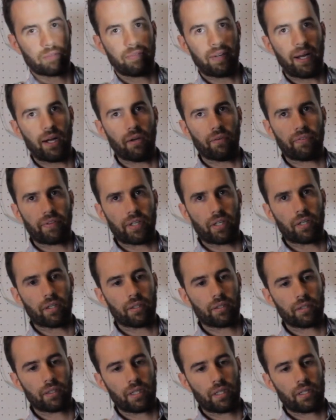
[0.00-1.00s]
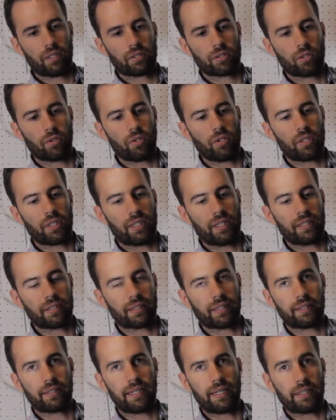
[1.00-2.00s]
valve here. So you can
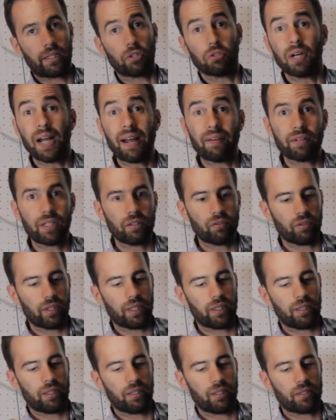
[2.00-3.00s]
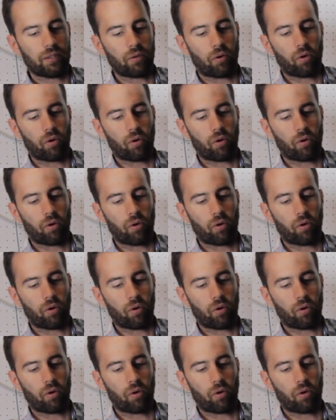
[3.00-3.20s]
easily take a gravity reading,